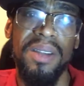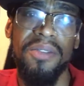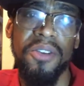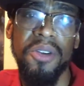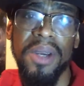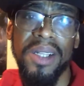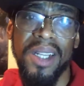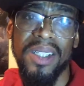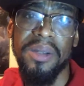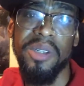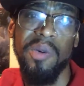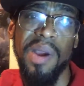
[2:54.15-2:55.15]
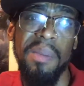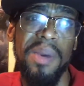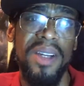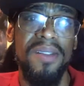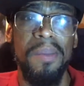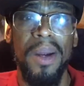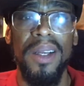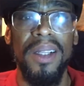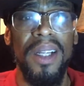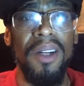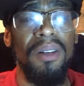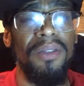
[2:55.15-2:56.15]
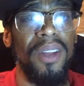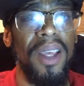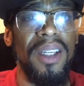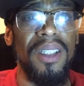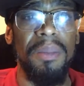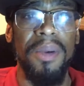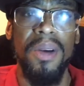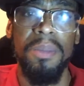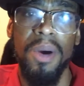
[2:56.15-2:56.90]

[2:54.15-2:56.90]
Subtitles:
If you're new, hit that subscribe button. Everybody hit that notification bell.